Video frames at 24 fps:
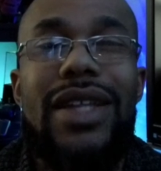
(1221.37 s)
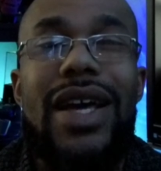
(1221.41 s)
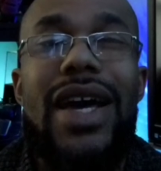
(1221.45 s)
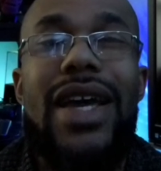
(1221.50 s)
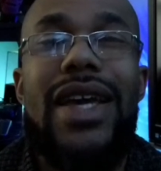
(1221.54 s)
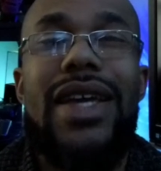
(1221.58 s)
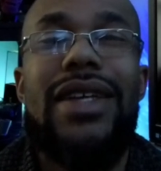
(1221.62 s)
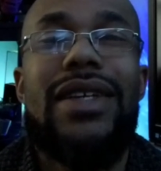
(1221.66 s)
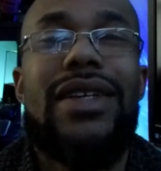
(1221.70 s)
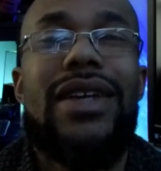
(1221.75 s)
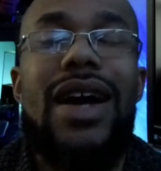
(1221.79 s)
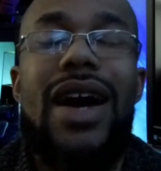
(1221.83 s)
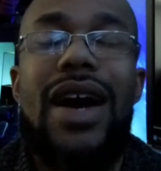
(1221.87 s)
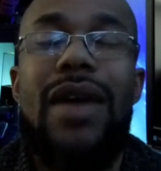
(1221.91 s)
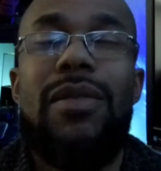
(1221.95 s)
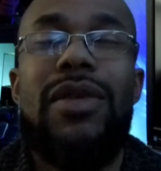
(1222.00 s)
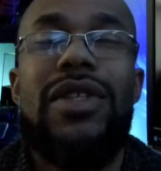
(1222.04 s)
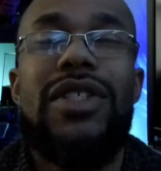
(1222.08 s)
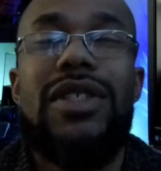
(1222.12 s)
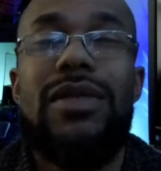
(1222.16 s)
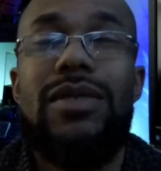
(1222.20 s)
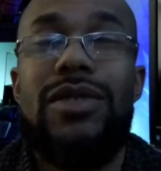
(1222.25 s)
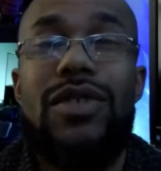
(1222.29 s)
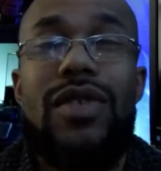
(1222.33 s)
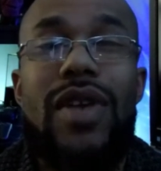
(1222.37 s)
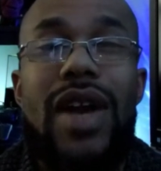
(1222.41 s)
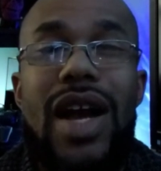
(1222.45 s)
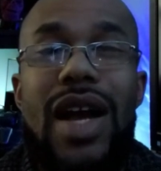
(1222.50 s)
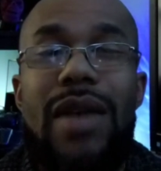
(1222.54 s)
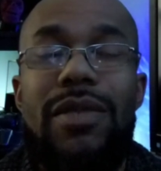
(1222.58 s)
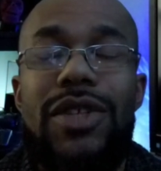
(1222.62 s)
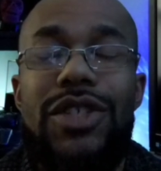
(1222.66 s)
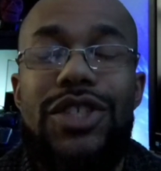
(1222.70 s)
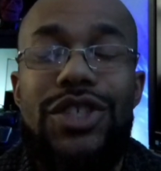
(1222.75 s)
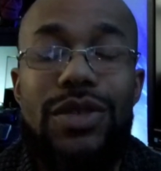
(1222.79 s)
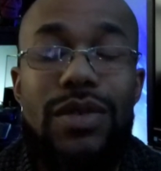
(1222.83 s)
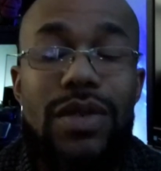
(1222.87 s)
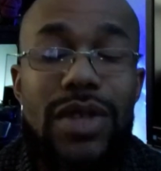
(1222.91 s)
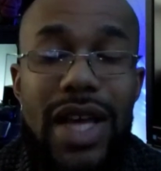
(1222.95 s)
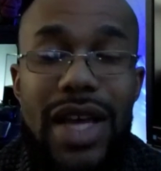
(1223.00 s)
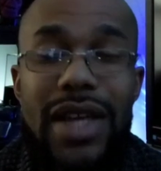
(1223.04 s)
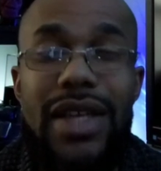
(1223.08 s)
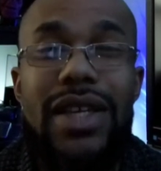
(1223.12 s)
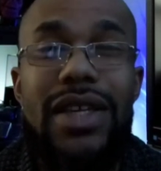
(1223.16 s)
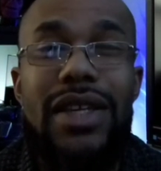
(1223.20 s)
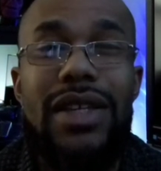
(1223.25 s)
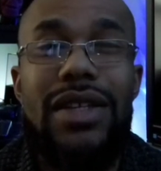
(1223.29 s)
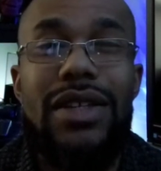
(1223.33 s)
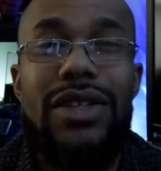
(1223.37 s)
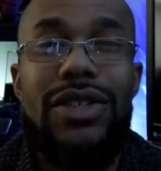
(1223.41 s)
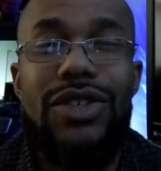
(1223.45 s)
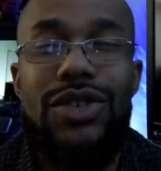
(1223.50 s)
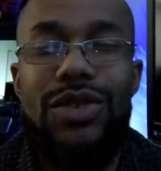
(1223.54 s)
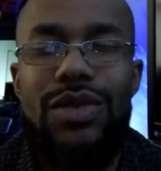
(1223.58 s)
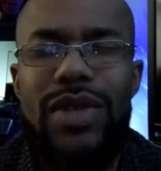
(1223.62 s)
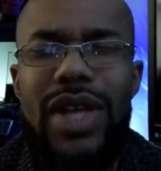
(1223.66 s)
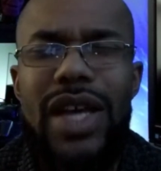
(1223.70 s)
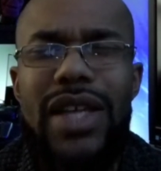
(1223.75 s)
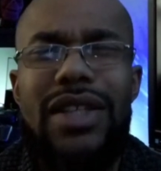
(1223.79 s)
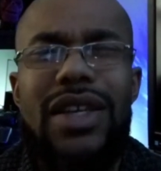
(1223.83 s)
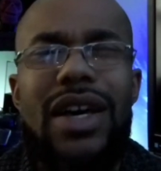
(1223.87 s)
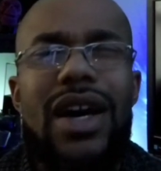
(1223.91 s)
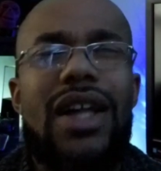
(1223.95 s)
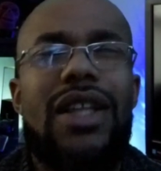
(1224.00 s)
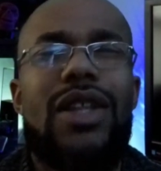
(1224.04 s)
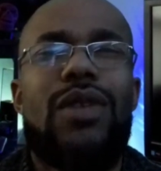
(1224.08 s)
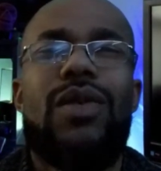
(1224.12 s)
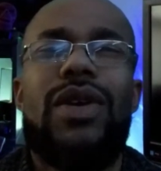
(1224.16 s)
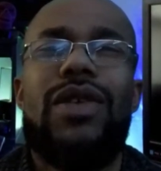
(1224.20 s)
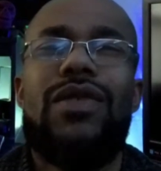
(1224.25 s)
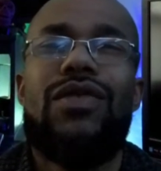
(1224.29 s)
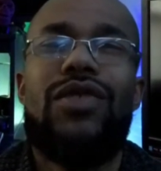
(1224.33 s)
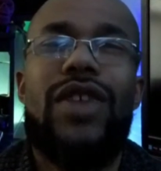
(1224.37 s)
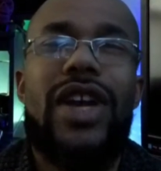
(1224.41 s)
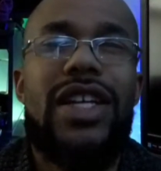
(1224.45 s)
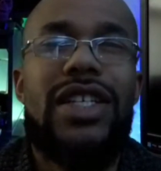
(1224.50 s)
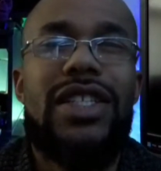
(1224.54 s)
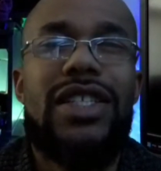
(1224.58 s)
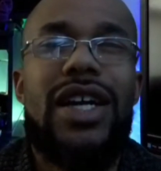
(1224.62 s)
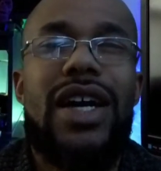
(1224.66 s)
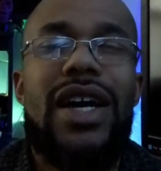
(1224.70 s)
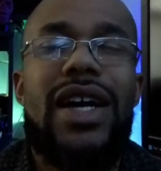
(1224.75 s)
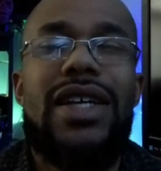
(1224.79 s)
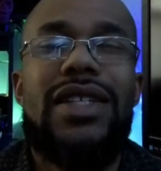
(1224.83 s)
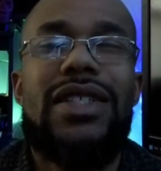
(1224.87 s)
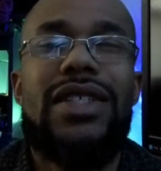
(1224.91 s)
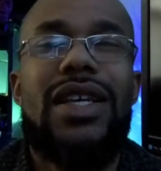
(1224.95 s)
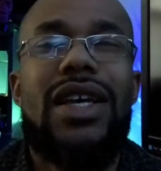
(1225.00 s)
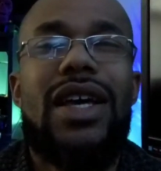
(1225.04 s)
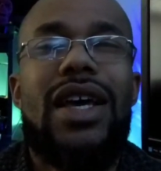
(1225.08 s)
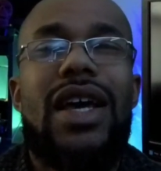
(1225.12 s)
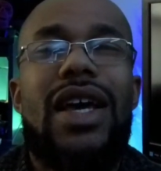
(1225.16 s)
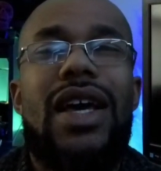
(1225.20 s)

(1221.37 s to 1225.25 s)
Like, comment, subscribe. Did you like it? Do you like the Halloween franchise?